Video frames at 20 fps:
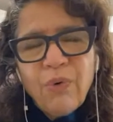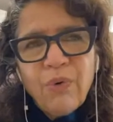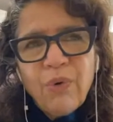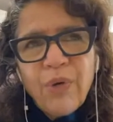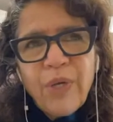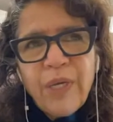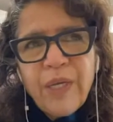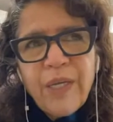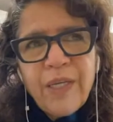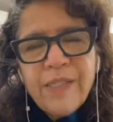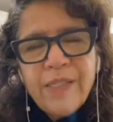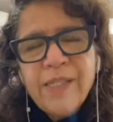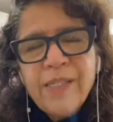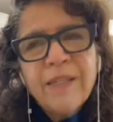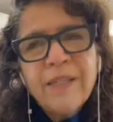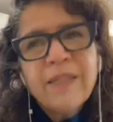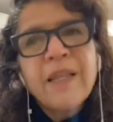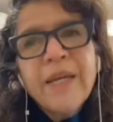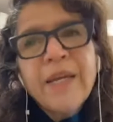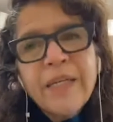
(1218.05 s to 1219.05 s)
it's
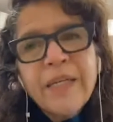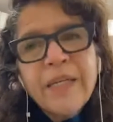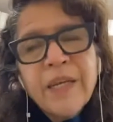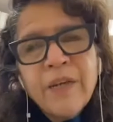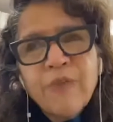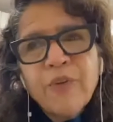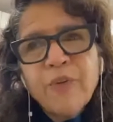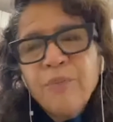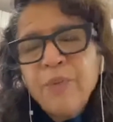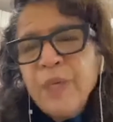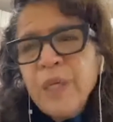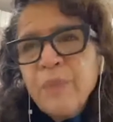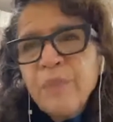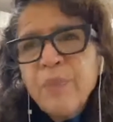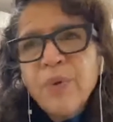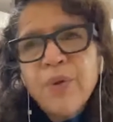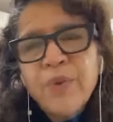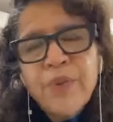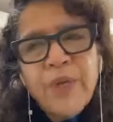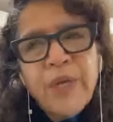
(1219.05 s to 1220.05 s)
enlightening for people
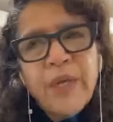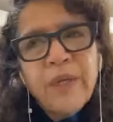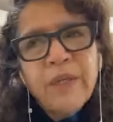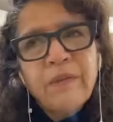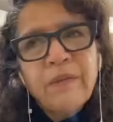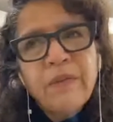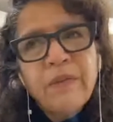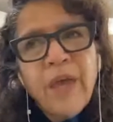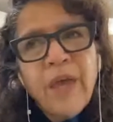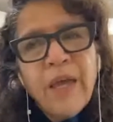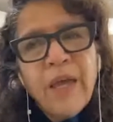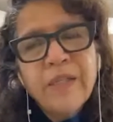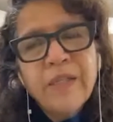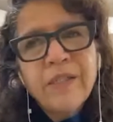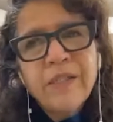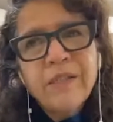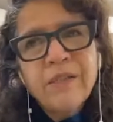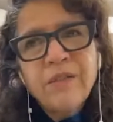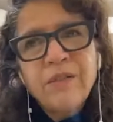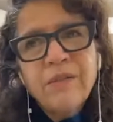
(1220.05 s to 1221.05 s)
that
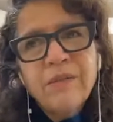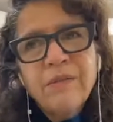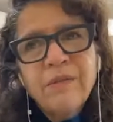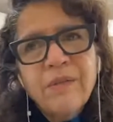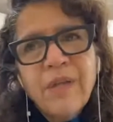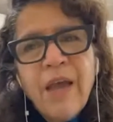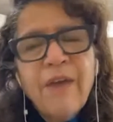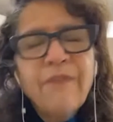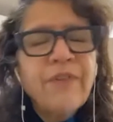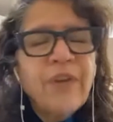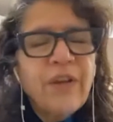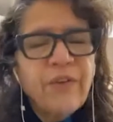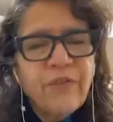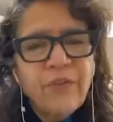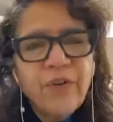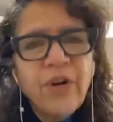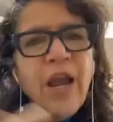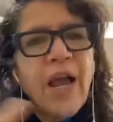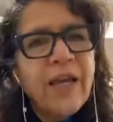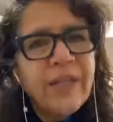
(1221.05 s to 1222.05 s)
have never
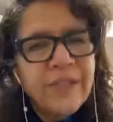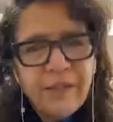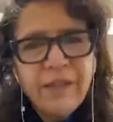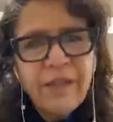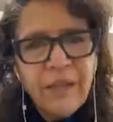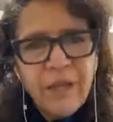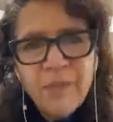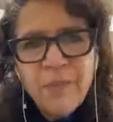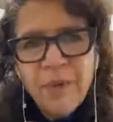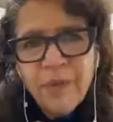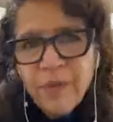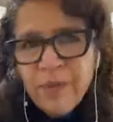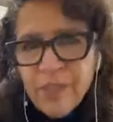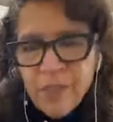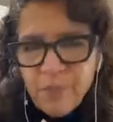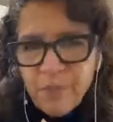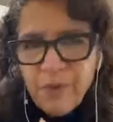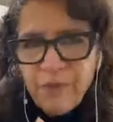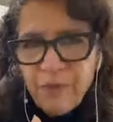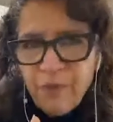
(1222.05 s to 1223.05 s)
had to think about this
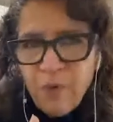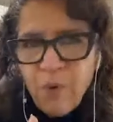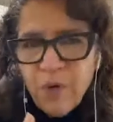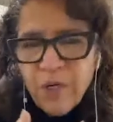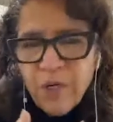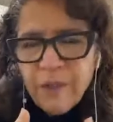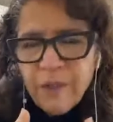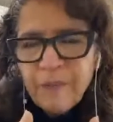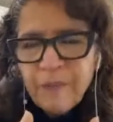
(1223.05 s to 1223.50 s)
before.